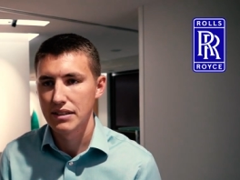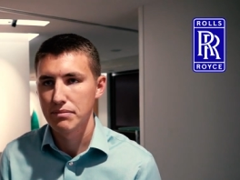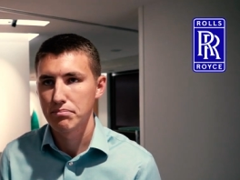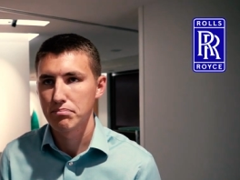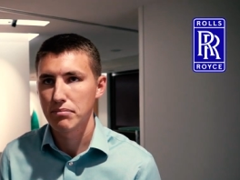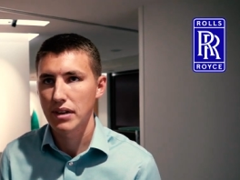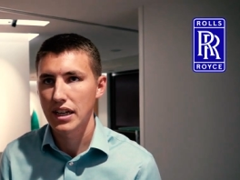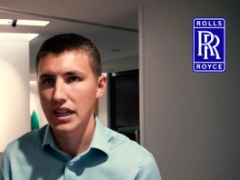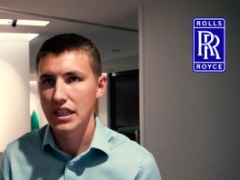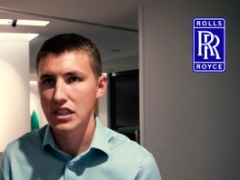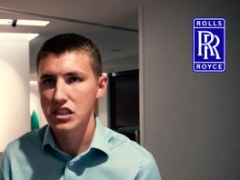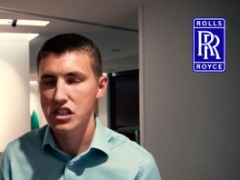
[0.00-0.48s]

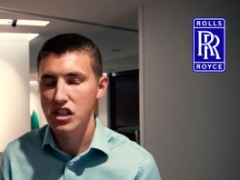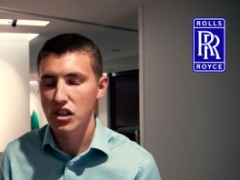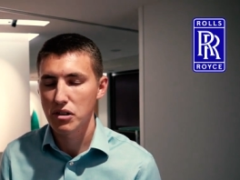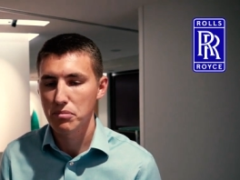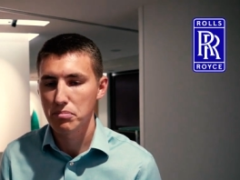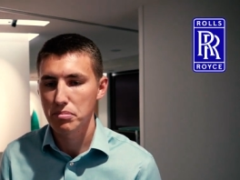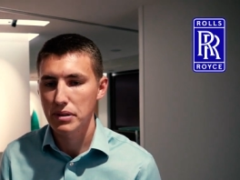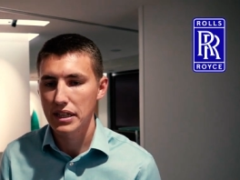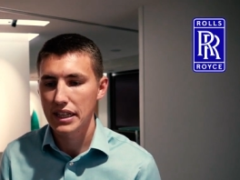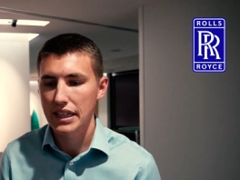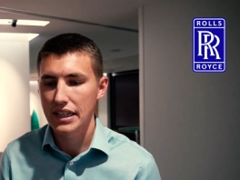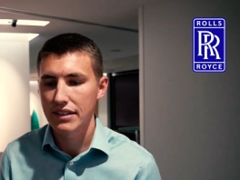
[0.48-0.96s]
My
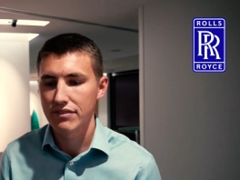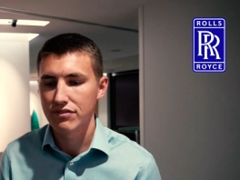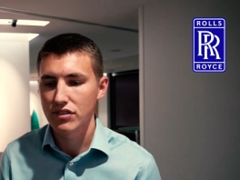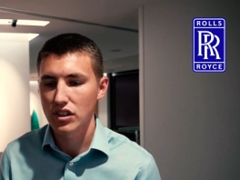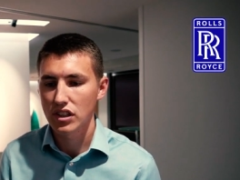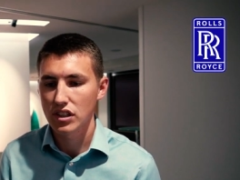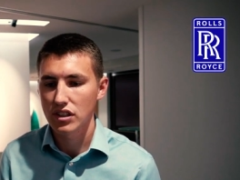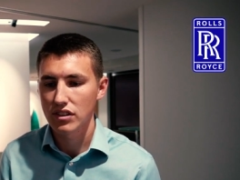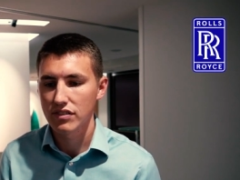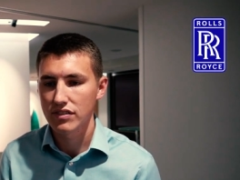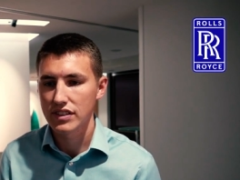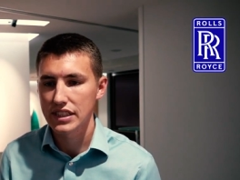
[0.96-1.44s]
job
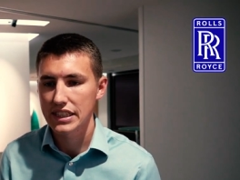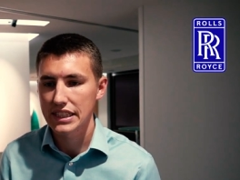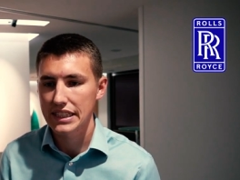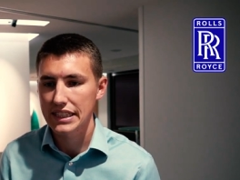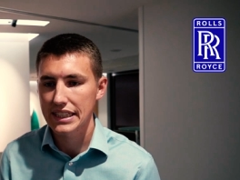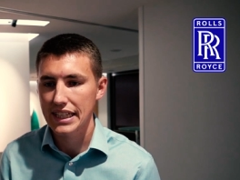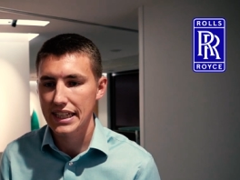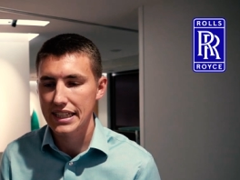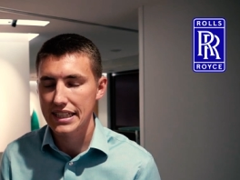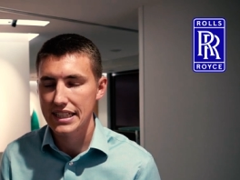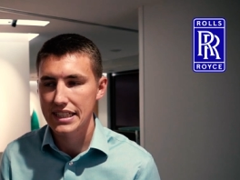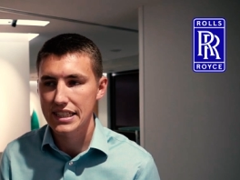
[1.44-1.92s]
involves
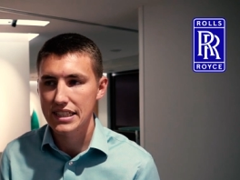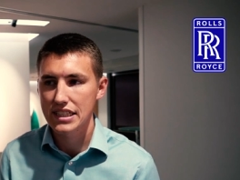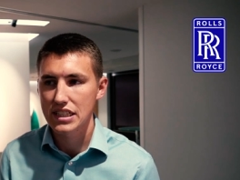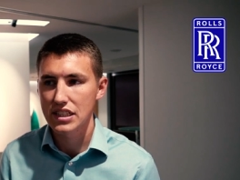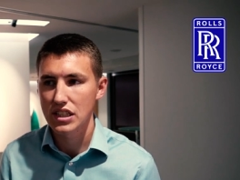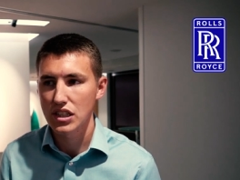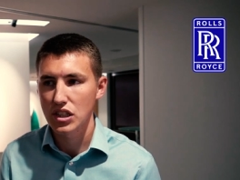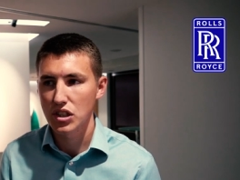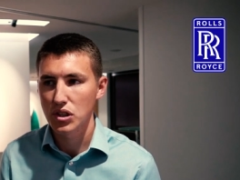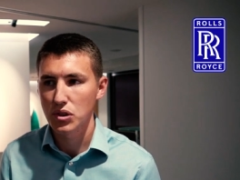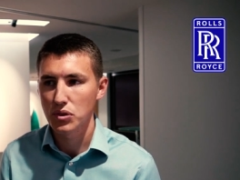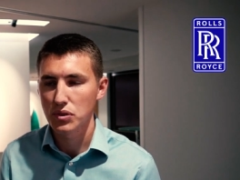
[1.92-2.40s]
getting to
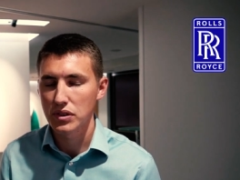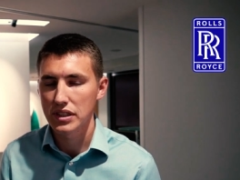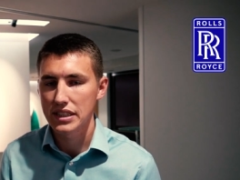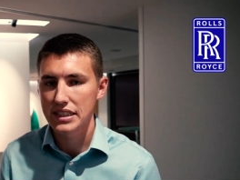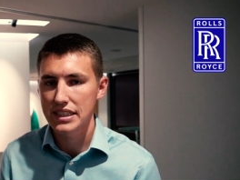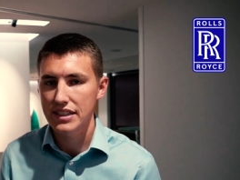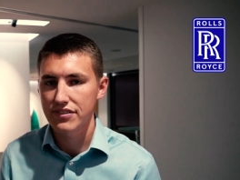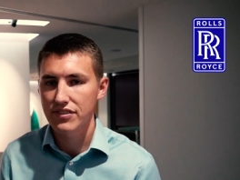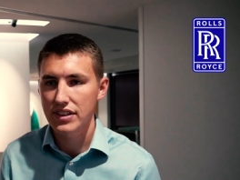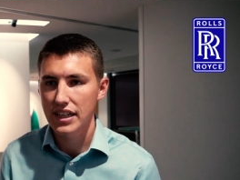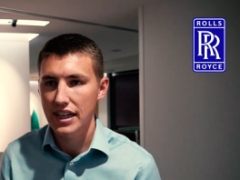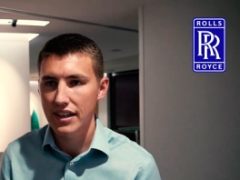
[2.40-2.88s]
know
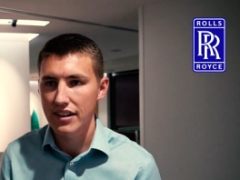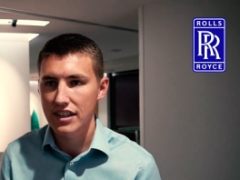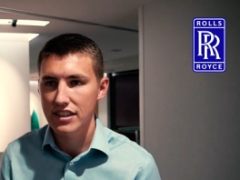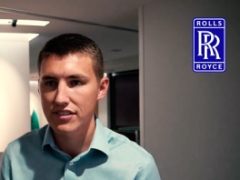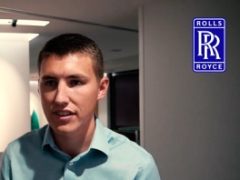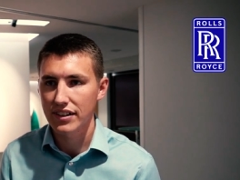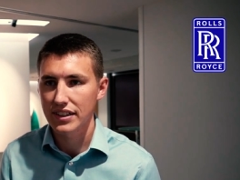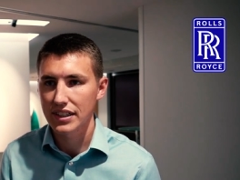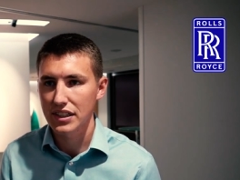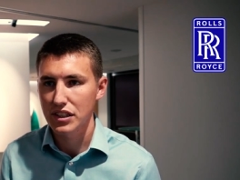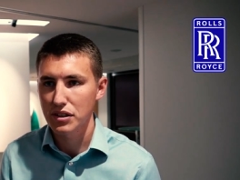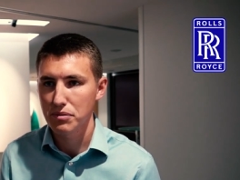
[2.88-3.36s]
different areas
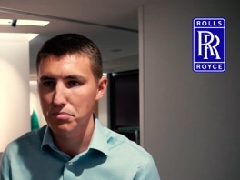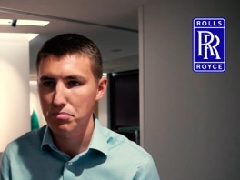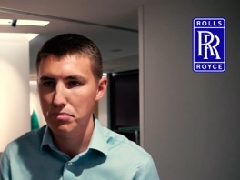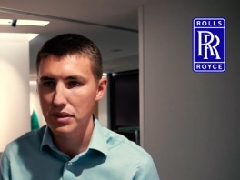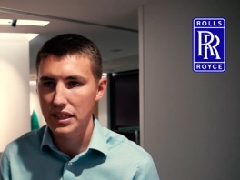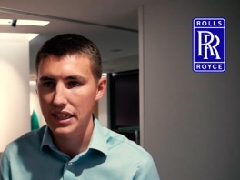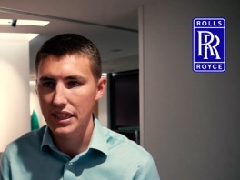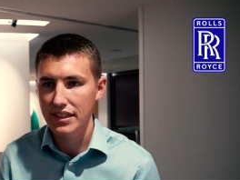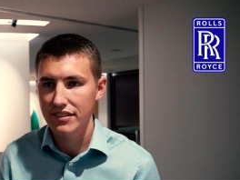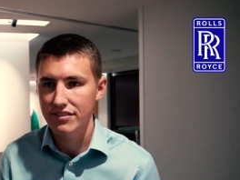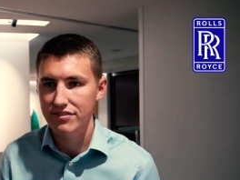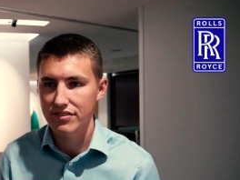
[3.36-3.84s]
around the
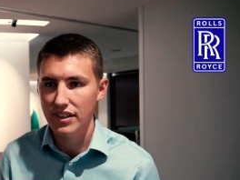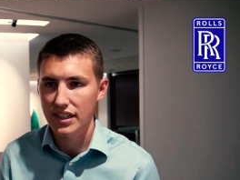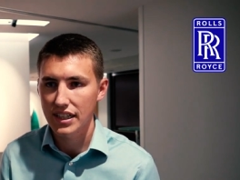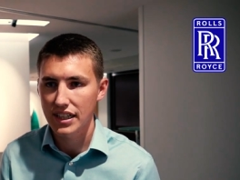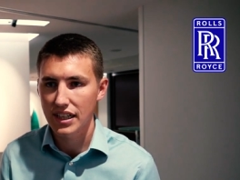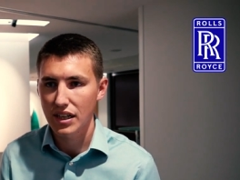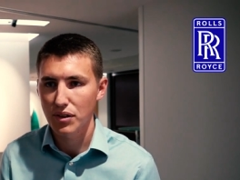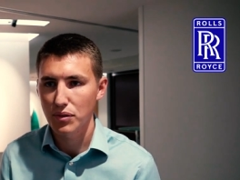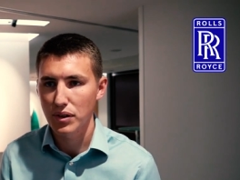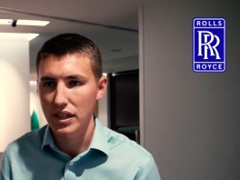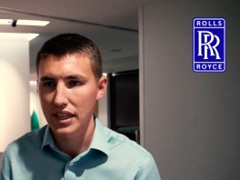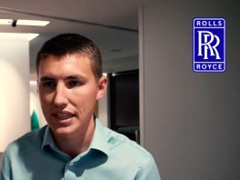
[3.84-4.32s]
company, finding
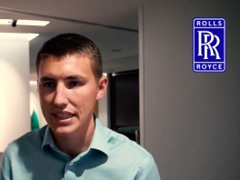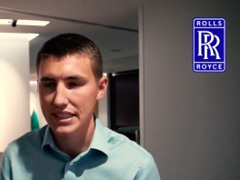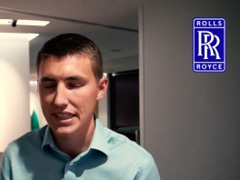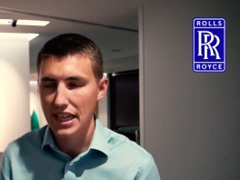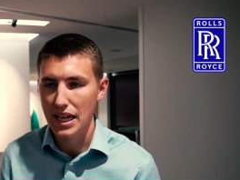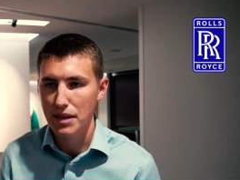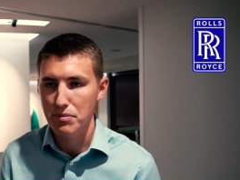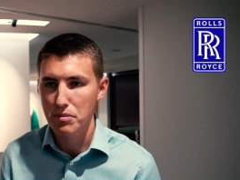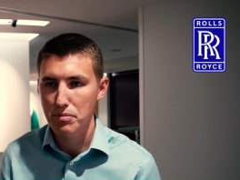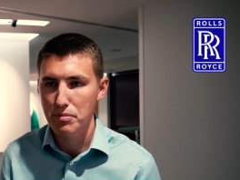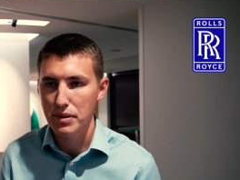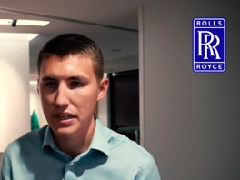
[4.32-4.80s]
out where there's
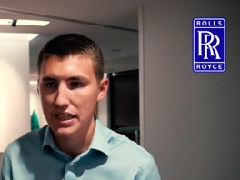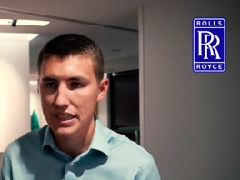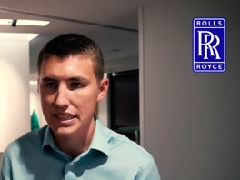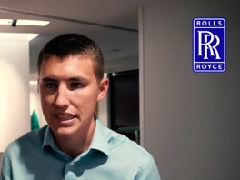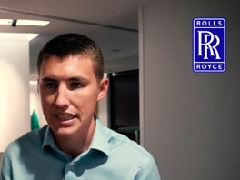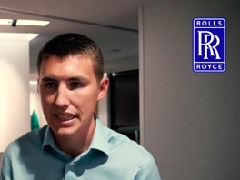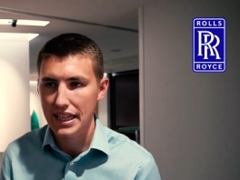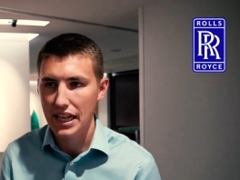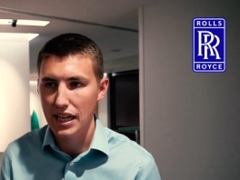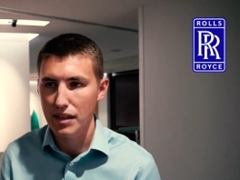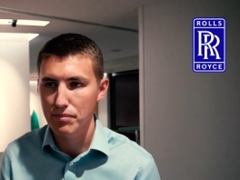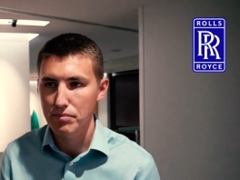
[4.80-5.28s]

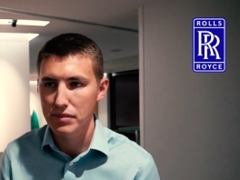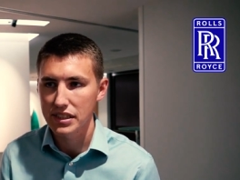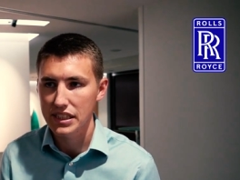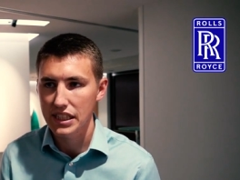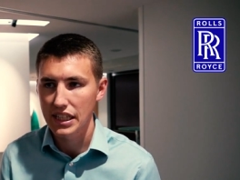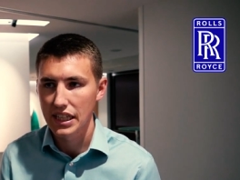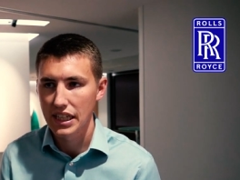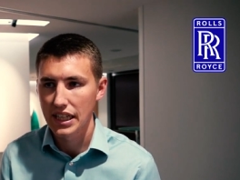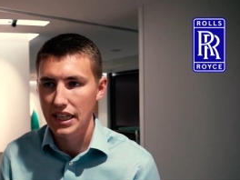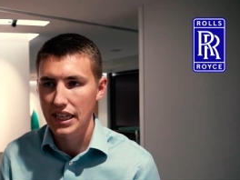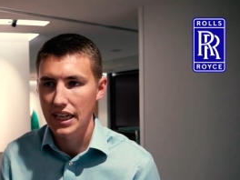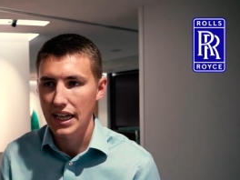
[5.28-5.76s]
capability gaps
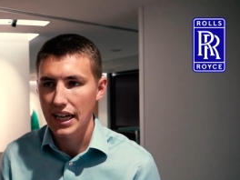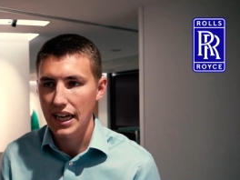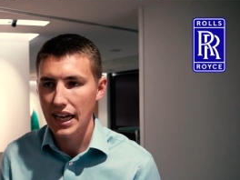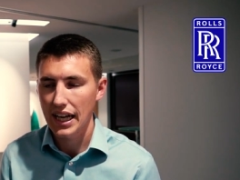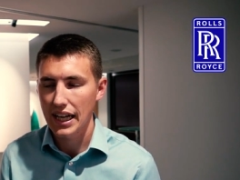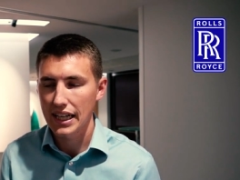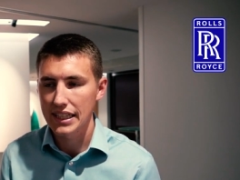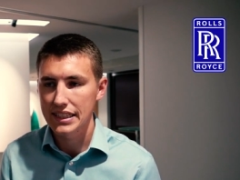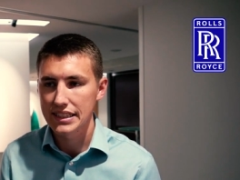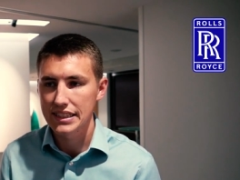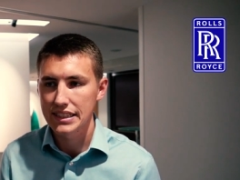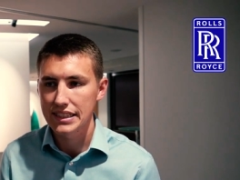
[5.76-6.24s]

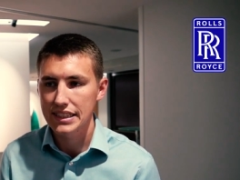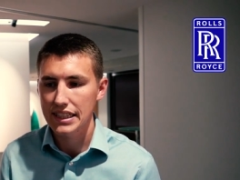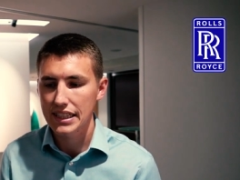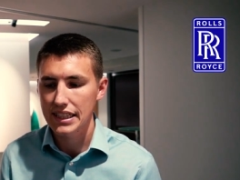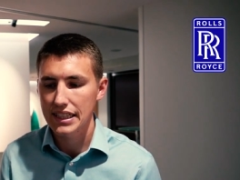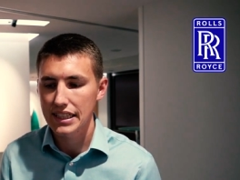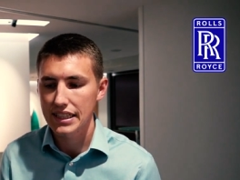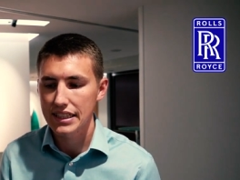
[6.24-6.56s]
and